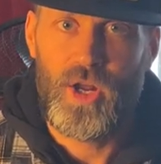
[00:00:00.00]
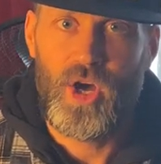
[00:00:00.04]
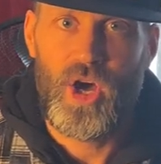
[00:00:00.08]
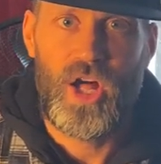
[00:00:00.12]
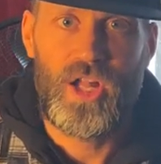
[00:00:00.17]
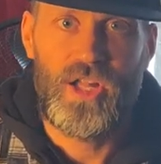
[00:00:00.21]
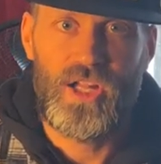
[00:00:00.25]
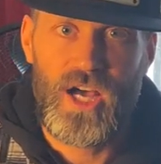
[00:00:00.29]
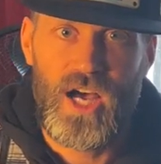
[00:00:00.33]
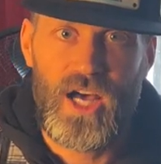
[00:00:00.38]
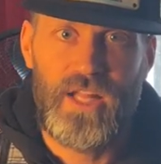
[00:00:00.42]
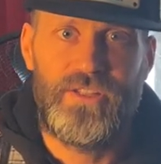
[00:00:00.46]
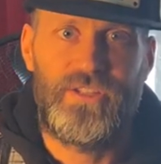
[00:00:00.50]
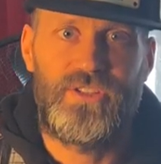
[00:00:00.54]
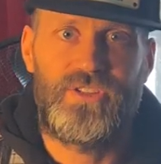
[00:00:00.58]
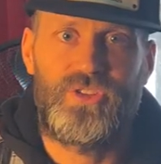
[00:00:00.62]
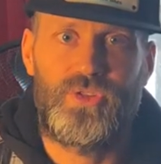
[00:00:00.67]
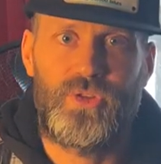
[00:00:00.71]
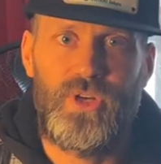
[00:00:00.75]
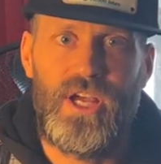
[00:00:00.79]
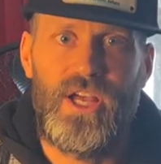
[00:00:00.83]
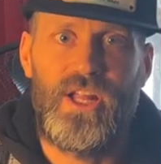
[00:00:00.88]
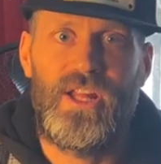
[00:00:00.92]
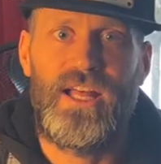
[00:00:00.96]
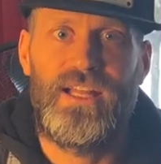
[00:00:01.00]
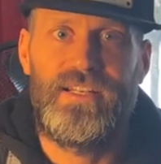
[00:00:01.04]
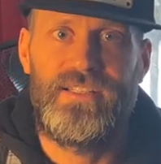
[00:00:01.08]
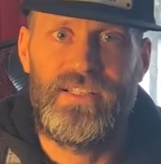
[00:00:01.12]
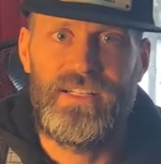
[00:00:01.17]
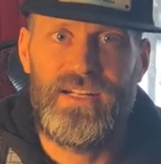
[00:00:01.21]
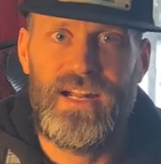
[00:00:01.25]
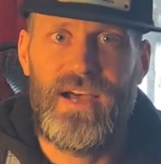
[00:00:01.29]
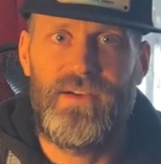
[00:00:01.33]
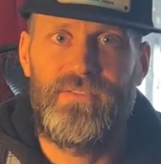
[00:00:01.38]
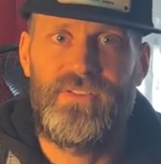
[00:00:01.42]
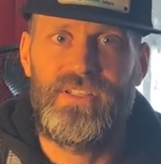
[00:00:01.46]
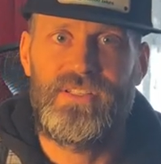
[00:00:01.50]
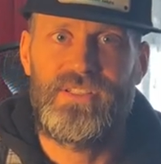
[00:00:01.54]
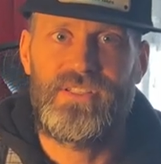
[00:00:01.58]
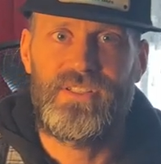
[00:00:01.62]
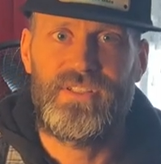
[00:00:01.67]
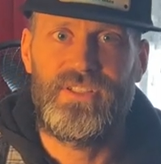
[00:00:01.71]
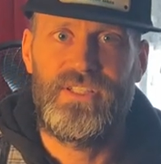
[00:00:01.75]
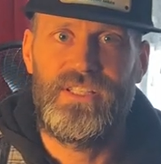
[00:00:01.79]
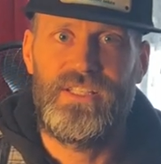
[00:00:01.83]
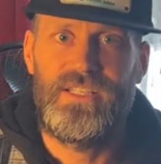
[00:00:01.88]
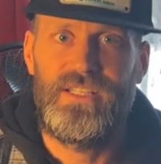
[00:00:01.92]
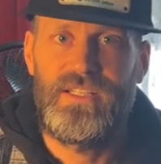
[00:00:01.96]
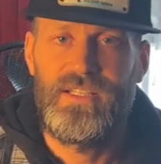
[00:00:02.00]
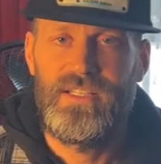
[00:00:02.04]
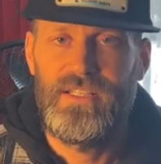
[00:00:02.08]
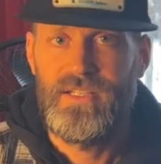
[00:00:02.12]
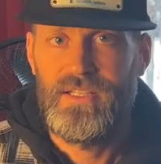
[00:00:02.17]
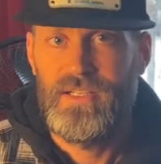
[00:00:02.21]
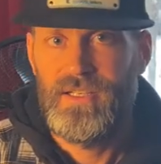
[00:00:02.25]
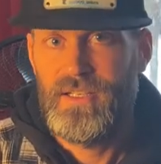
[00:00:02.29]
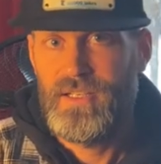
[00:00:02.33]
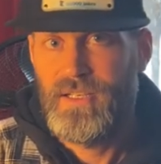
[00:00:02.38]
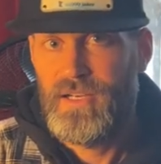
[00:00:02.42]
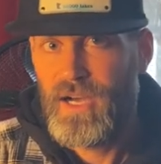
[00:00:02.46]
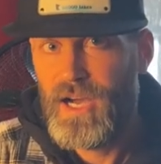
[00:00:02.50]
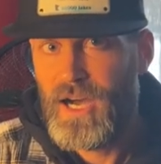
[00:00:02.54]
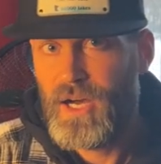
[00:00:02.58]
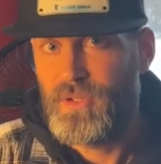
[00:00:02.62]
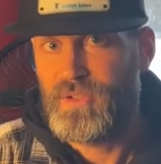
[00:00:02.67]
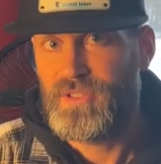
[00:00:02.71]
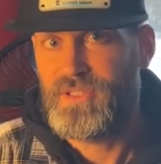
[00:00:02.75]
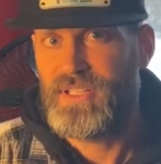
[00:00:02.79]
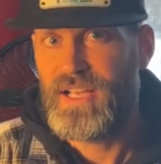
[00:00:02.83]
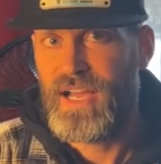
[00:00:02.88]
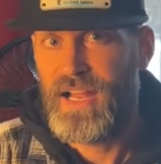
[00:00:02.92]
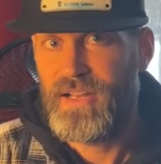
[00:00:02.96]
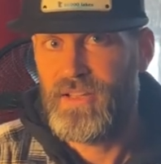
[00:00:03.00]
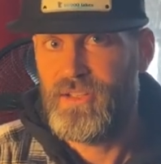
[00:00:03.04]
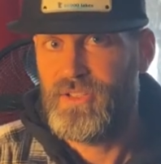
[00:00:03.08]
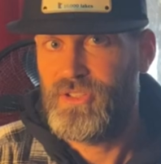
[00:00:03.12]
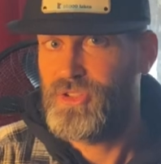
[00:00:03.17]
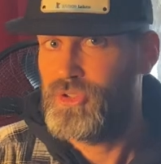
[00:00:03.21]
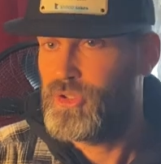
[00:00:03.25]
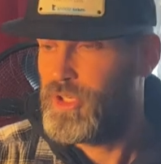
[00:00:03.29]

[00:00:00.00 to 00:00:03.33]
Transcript: all on the trail. I did obviously outside of the